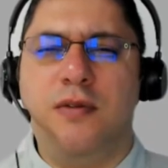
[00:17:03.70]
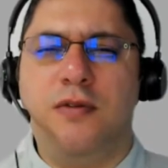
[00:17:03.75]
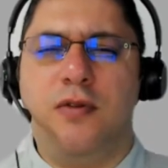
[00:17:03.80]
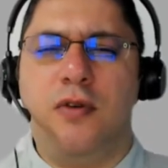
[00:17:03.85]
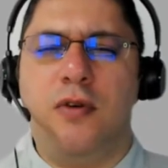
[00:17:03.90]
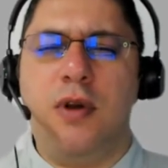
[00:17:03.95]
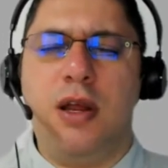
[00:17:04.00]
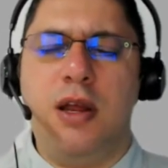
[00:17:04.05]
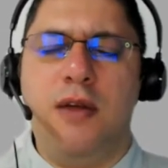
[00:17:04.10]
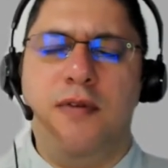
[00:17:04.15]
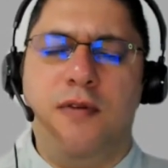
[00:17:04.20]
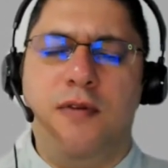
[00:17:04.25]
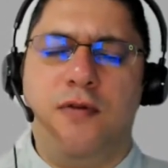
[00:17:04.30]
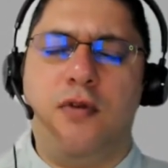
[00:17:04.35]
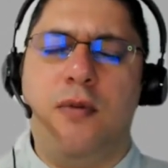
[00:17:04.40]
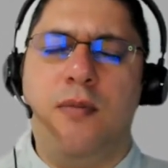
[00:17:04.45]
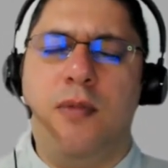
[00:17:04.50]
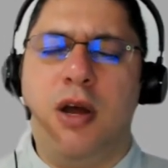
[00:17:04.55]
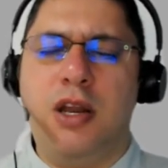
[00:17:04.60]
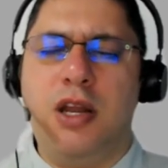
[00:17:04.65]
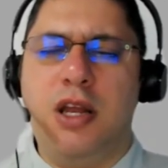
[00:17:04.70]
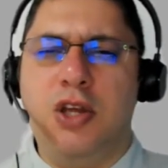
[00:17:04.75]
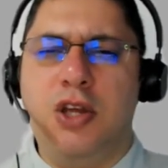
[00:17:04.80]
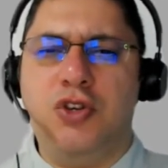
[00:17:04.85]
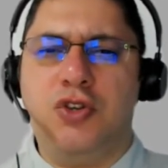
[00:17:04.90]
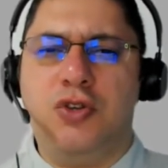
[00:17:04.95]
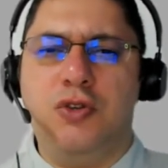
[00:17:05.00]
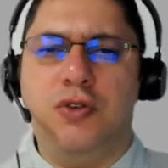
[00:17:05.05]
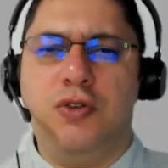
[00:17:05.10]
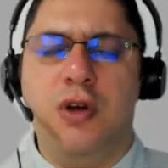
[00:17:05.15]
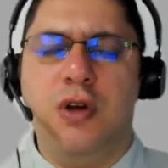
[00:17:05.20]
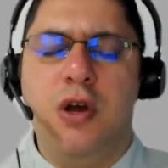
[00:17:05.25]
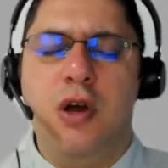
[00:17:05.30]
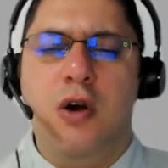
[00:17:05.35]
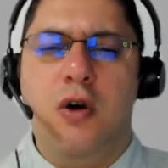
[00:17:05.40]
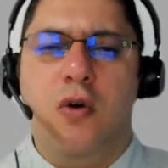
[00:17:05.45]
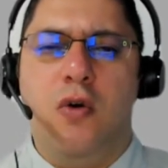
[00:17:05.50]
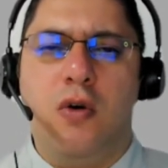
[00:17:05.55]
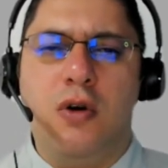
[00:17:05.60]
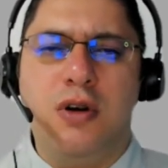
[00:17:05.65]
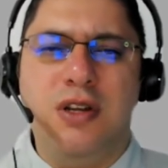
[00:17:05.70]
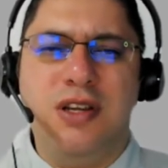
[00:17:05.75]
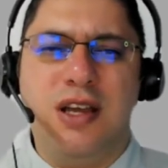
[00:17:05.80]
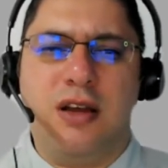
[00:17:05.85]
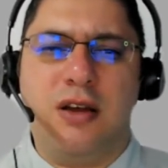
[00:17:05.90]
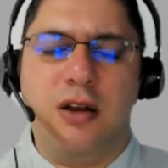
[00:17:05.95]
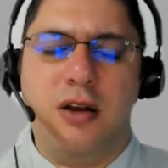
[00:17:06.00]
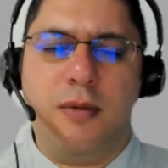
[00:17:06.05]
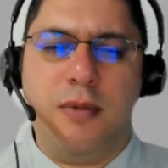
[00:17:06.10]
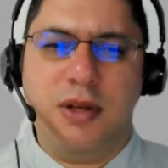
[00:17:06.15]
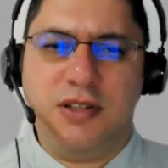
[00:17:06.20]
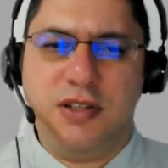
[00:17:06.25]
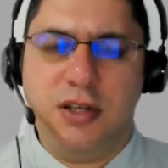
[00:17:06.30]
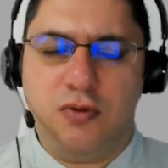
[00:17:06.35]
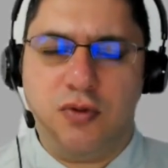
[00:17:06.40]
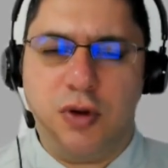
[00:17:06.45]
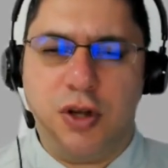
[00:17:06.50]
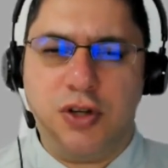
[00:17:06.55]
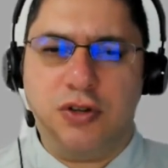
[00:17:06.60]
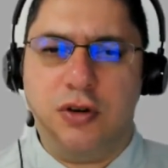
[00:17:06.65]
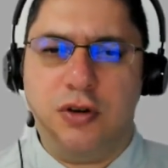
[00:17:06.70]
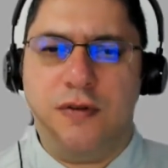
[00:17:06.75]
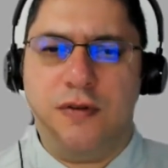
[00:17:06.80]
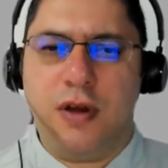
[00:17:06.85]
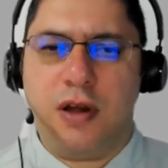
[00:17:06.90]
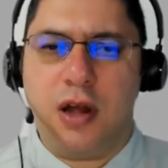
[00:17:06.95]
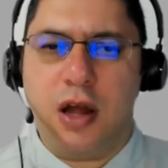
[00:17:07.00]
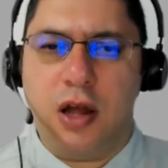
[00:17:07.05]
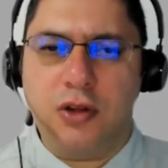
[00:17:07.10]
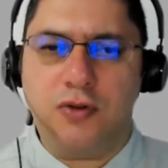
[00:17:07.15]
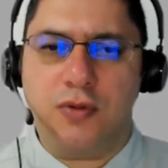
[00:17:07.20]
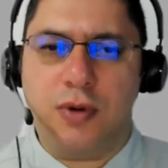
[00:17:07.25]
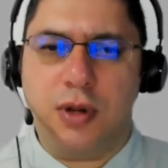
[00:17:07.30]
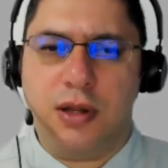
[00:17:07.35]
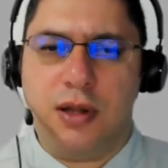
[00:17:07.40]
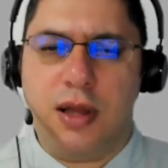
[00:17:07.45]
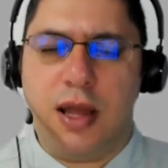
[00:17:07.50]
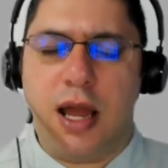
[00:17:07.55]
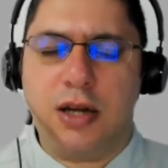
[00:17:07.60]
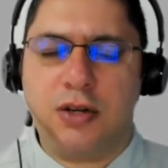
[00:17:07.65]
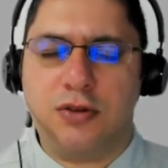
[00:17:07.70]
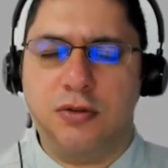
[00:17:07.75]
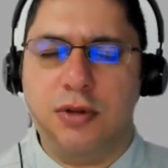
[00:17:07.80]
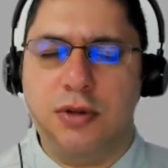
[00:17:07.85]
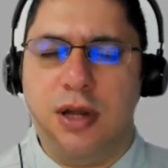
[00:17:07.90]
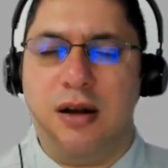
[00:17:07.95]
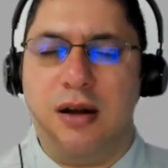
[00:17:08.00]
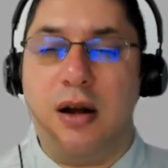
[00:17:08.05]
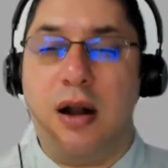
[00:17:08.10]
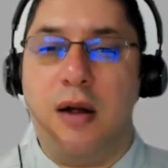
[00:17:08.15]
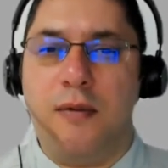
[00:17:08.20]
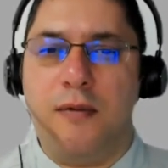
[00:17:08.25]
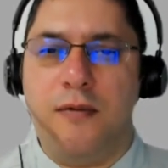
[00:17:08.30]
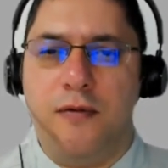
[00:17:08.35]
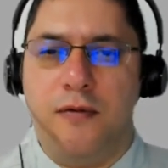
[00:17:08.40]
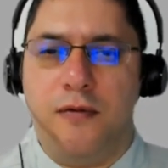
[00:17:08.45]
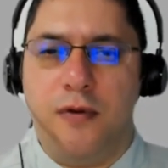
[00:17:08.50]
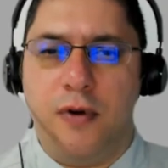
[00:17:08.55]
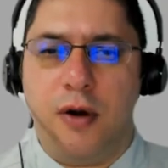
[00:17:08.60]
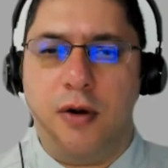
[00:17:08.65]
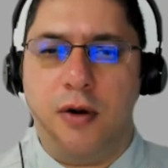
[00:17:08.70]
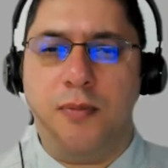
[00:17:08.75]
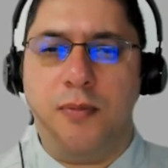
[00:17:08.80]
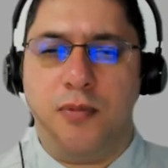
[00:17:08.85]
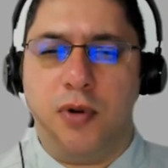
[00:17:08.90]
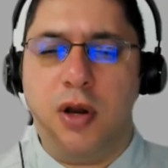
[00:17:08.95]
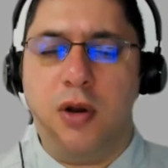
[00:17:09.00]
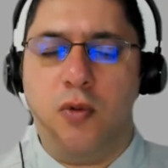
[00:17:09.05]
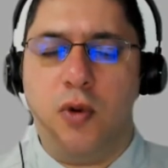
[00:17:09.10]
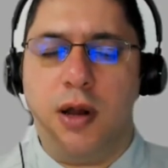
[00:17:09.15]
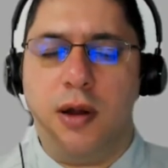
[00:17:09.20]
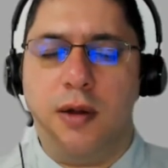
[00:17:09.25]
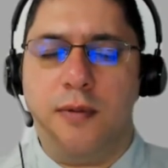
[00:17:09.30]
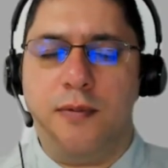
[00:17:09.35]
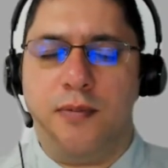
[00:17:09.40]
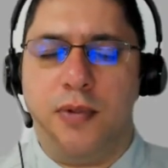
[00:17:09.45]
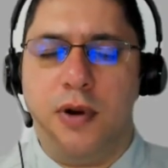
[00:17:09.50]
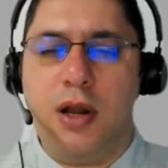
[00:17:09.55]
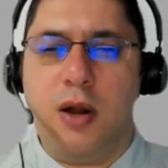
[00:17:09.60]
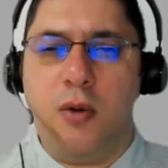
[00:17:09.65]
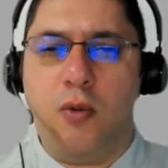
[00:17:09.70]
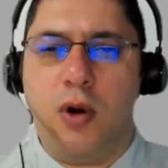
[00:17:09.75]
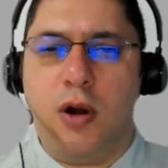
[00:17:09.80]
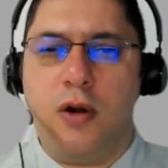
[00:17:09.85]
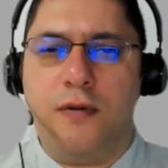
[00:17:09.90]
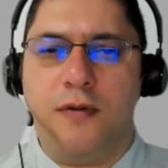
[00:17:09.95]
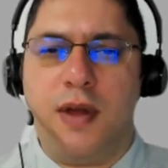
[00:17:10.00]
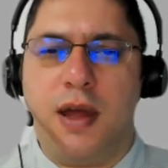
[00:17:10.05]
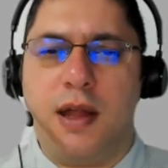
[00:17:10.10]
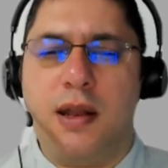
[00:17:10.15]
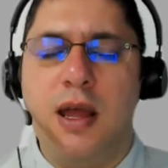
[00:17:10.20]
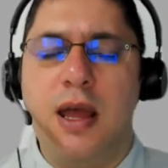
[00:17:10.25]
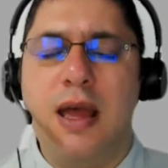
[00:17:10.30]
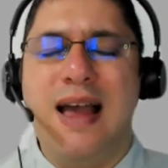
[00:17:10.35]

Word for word: for even for money issues or the economic situation of the country, they actually are uh, very pre pre aware of that.